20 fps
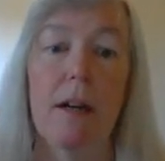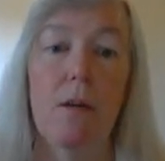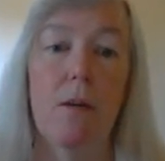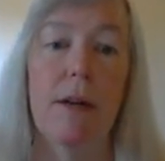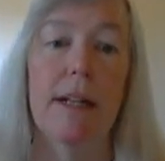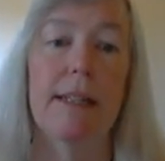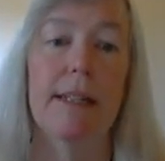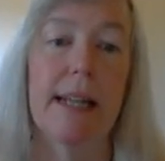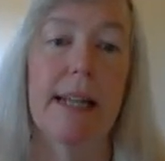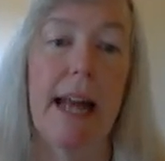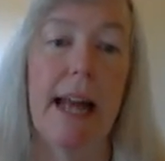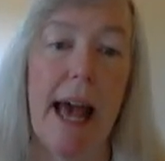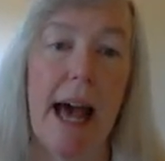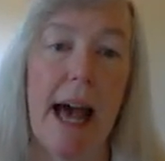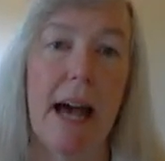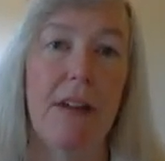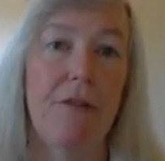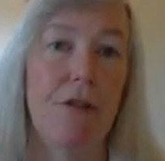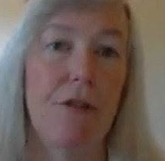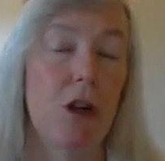When it's an
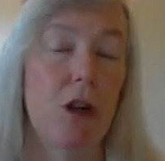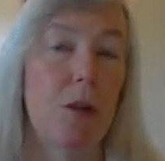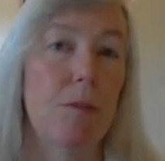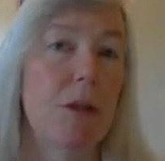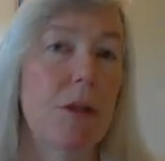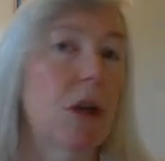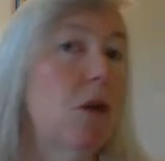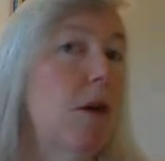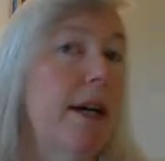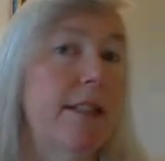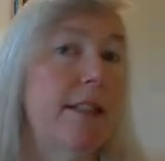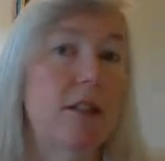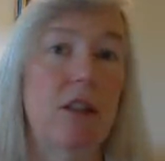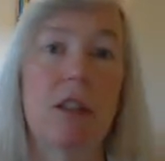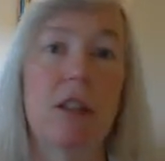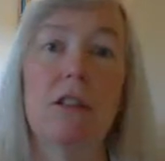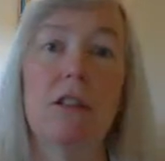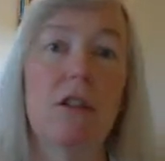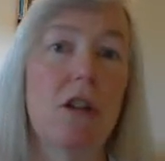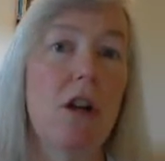adverb, the
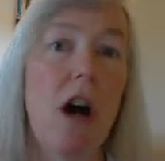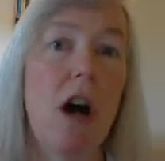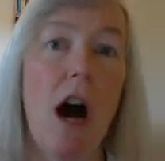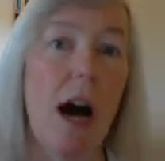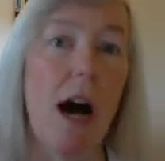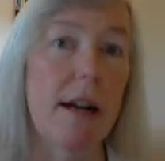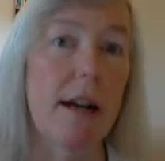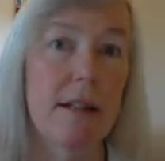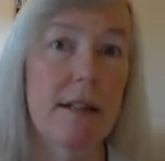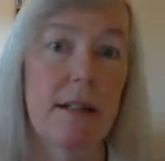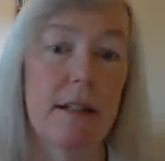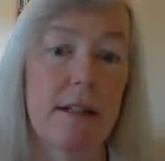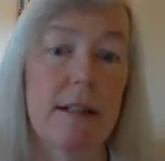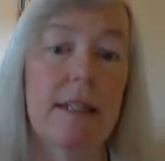question's not